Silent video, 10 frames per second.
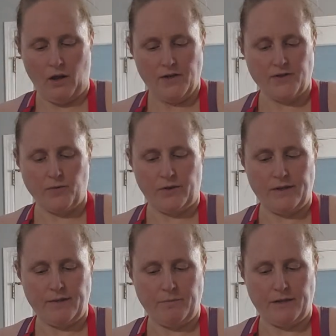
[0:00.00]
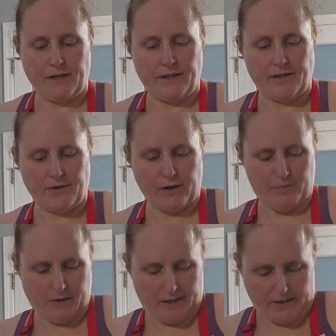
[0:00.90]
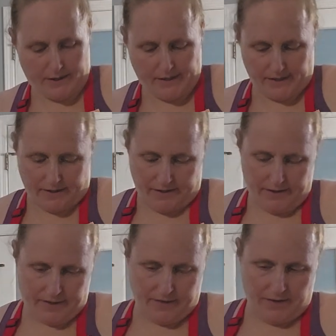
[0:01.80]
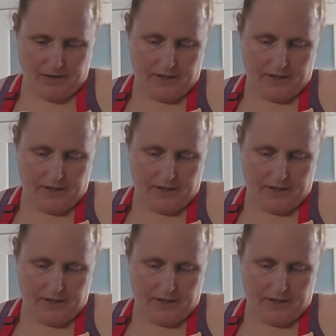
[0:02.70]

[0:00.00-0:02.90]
So once I'm done scraping down the sides,